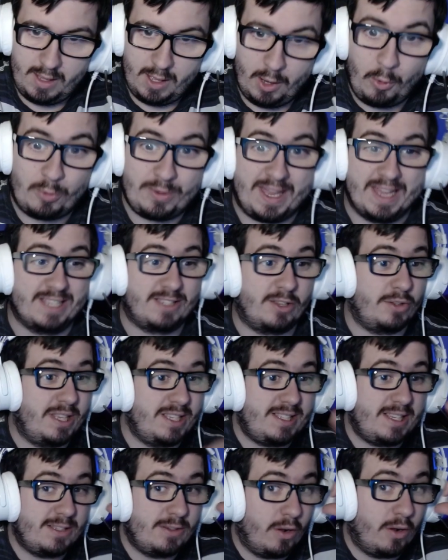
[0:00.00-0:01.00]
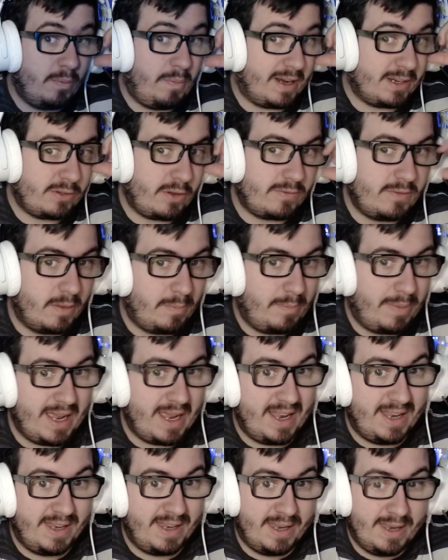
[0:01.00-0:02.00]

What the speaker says: Okay, so this is all part of the plan.